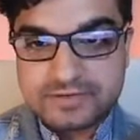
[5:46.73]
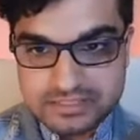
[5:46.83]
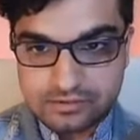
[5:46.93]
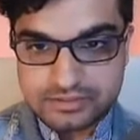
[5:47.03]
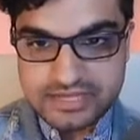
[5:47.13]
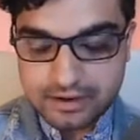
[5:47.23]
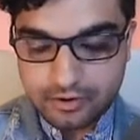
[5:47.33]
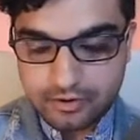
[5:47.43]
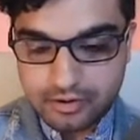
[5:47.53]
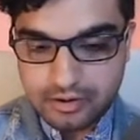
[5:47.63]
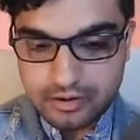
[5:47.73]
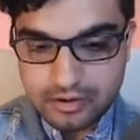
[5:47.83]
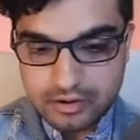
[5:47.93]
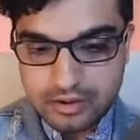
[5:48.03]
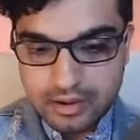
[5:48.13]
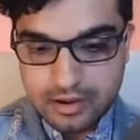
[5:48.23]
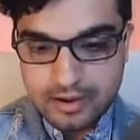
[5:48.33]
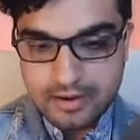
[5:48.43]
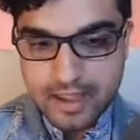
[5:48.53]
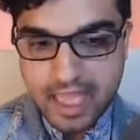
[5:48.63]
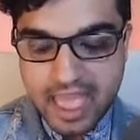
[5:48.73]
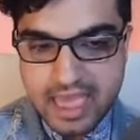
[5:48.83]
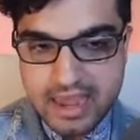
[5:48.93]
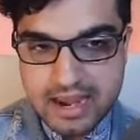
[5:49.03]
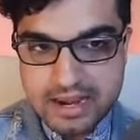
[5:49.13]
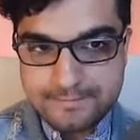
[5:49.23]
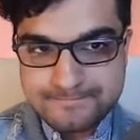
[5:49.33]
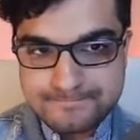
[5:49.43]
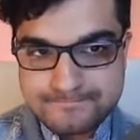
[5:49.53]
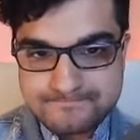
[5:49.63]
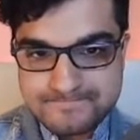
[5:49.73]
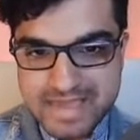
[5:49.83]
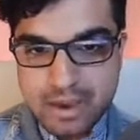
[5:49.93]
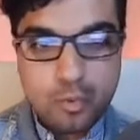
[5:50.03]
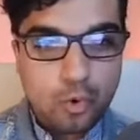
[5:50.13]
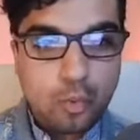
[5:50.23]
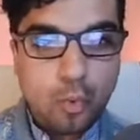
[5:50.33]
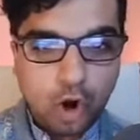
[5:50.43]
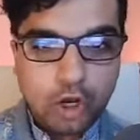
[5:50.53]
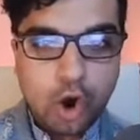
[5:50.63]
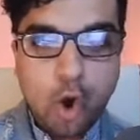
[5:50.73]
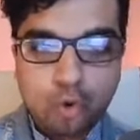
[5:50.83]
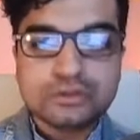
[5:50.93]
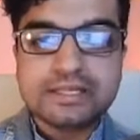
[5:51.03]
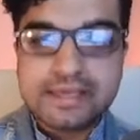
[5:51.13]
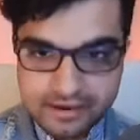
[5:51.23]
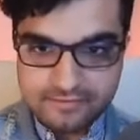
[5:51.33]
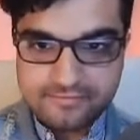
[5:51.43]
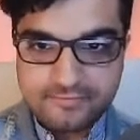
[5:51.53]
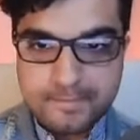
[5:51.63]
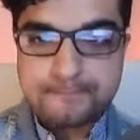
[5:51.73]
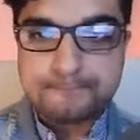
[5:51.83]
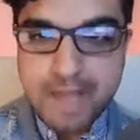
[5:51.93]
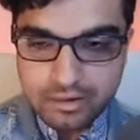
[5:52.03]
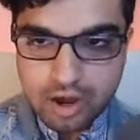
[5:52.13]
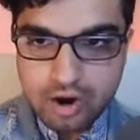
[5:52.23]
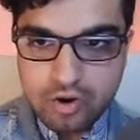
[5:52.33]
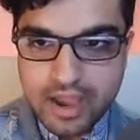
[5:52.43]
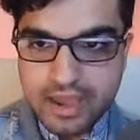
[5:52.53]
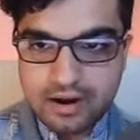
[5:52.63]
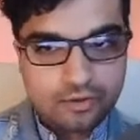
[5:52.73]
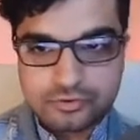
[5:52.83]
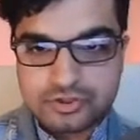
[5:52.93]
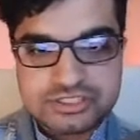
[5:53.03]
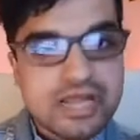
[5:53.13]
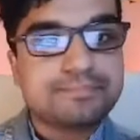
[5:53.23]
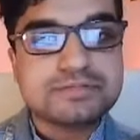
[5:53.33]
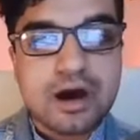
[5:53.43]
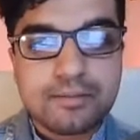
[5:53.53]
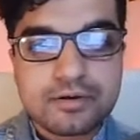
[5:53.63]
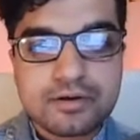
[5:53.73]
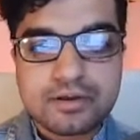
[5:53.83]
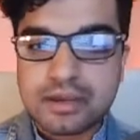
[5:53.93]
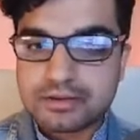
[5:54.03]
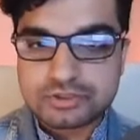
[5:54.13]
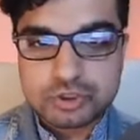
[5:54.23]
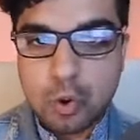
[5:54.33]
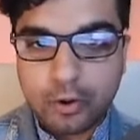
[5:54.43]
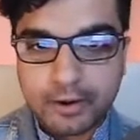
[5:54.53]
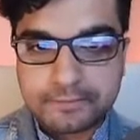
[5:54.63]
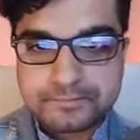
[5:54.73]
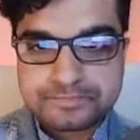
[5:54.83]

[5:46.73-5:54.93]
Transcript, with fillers: facilitator, and it would work only if Melo and others stepped up in scoring